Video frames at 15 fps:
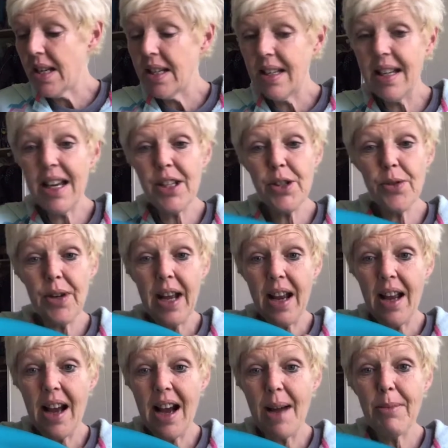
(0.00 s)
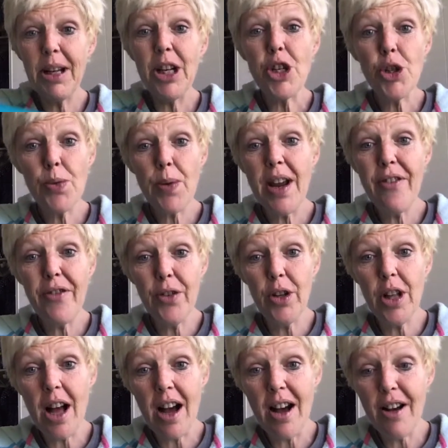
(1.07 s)
Yesterday, I made a tray
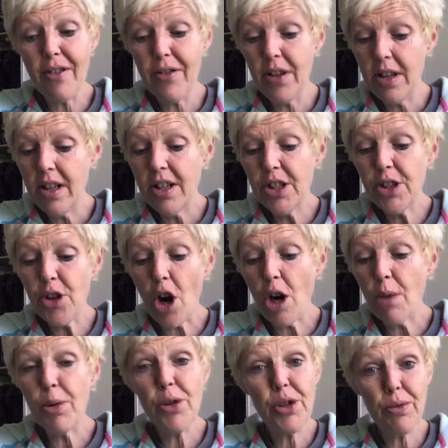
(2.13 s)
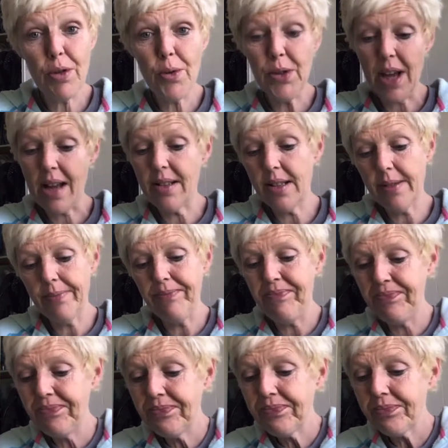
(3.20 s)
full of Starburst rosettes.
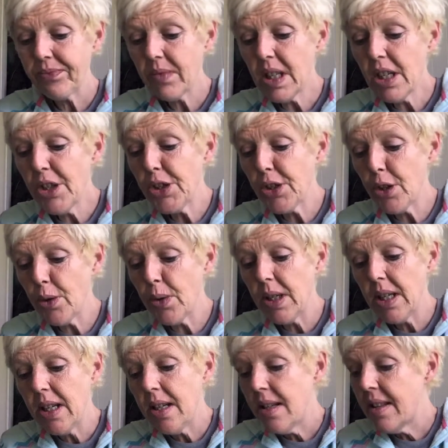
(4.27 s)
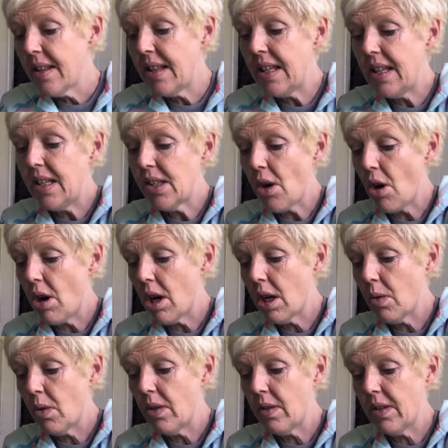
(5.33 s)
So this
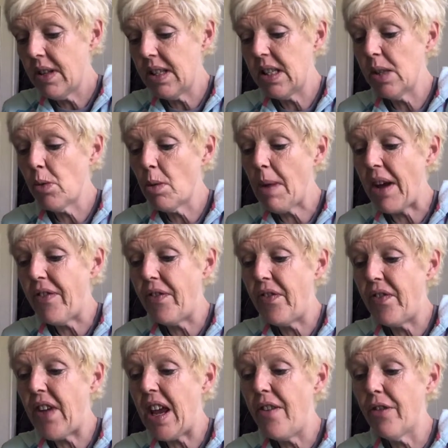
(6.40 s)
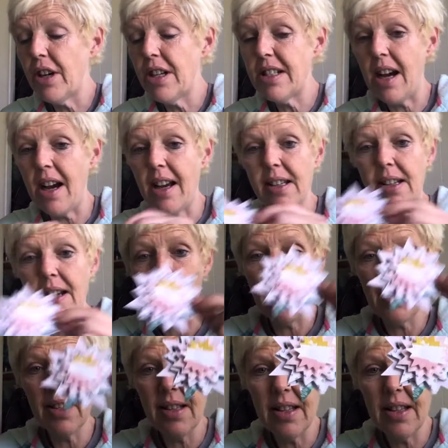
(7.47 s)
is one of my favorite dies, guys.